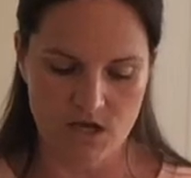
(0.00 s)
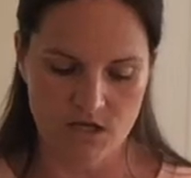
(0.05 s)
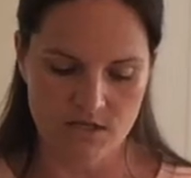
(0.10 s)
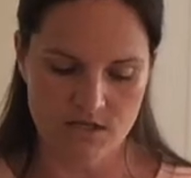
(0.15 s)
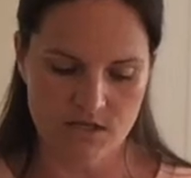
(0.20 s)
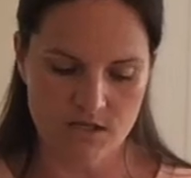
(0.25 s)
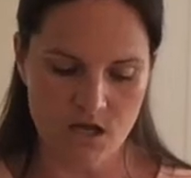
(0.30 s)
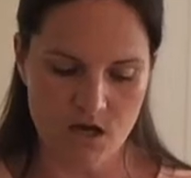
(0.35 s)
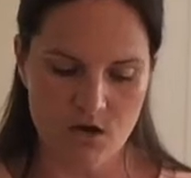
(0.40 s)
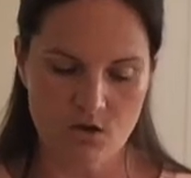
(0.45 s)

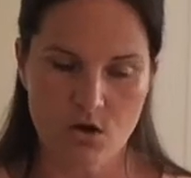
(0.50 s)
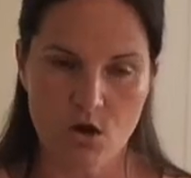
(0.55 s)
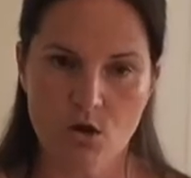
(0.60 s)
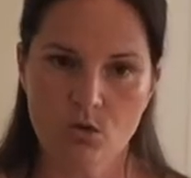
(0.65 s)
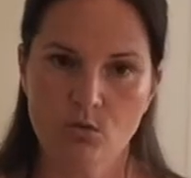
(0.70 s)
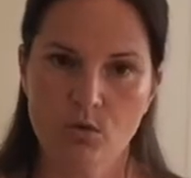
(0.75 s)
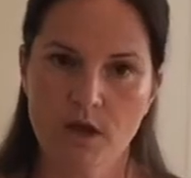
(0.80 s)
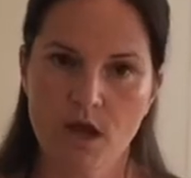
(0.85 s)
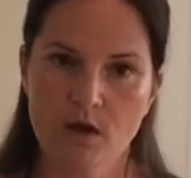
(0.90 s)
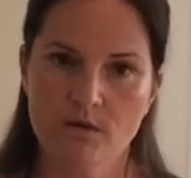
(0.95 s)
So
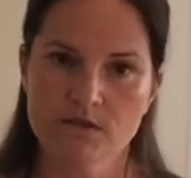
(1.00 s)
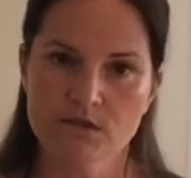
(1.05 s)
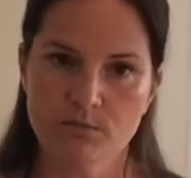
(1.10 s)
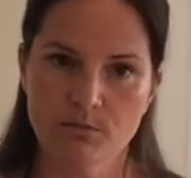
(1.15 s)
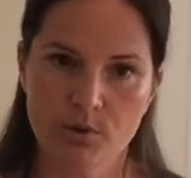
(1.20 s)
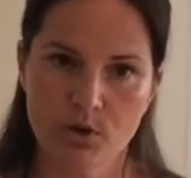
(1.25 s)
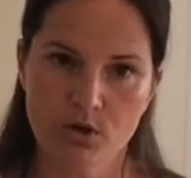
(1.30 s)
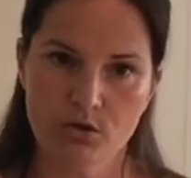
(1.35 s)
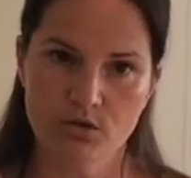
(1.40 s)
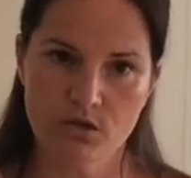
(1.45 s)
we're going to
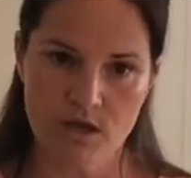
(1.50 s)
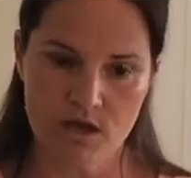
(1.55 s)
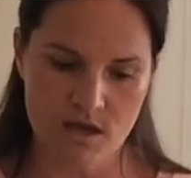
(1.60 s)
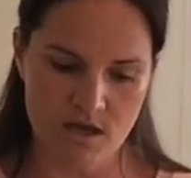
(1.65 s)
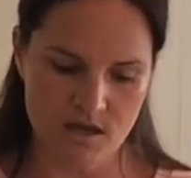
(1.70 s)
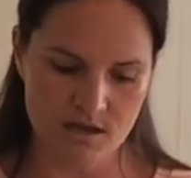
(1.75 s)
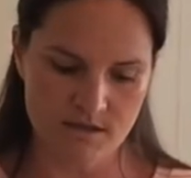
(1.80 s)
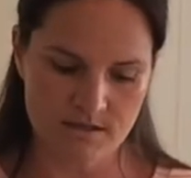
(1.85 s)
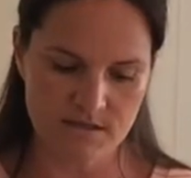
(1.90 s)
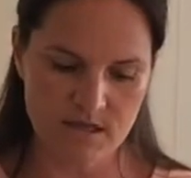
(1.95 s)
put
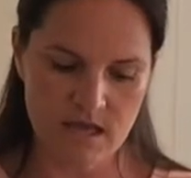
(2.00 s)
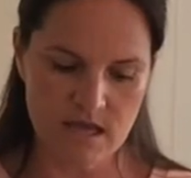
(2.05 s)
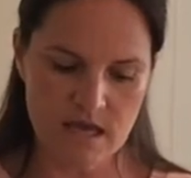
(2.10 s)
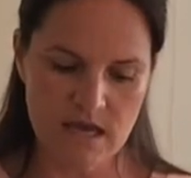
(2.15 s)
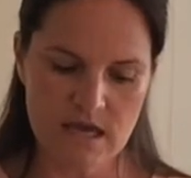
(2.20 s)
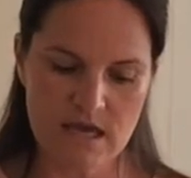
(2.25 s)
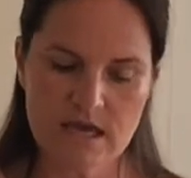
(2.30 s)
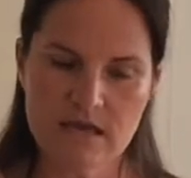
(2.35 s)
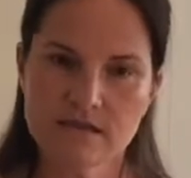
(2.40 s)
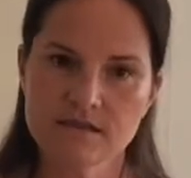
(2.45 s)
these
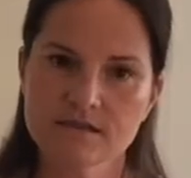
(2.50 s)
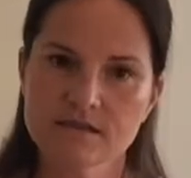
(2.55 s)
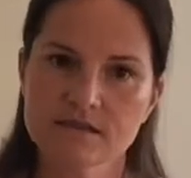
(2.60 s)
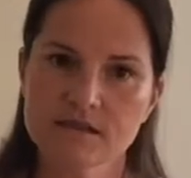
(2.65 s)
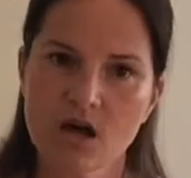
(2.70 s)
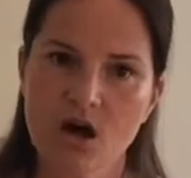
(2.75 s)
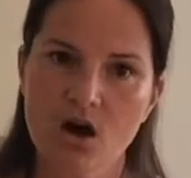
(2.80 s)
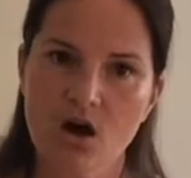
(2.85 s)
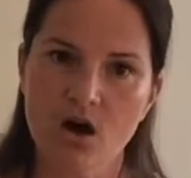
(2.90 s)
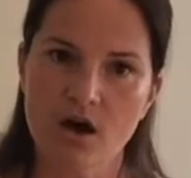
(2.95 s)

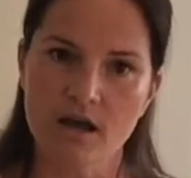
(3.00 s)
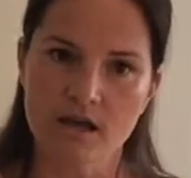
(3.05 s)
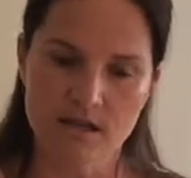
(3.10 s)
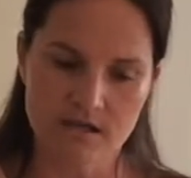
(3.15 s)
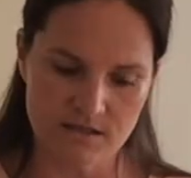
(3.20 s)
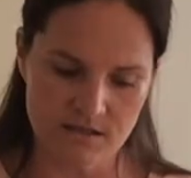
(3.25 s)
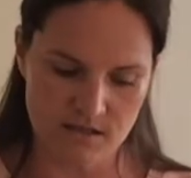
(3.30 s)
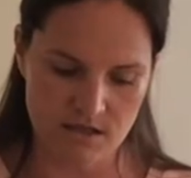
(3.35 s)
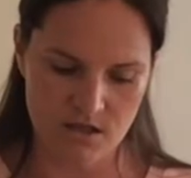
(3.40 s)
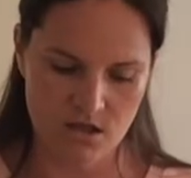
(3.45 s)
inside